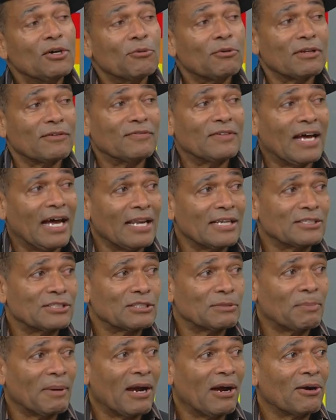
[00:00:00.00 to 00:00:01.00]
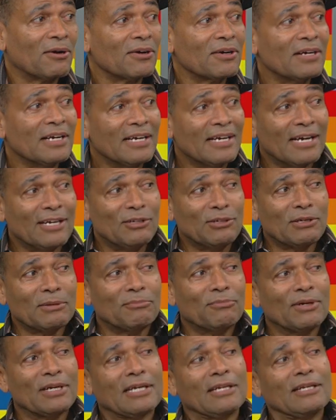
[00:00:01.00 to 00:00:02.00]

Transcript: Well, if knowledge is power and you can bring